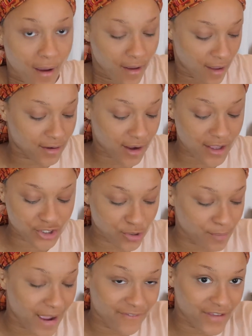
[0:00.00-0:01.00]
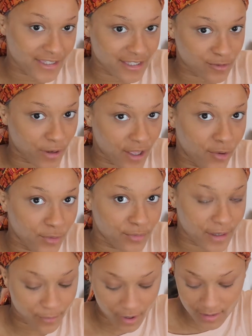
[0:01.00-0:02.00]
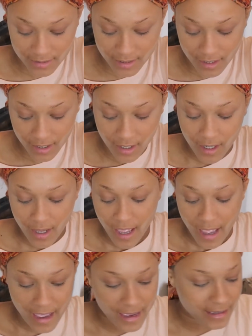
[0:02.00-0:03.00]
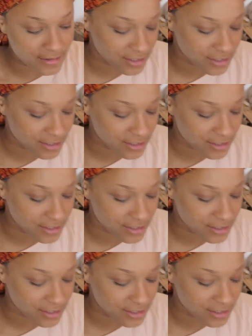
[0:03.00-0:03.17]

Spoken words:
contour my face as well, with my bronzer. And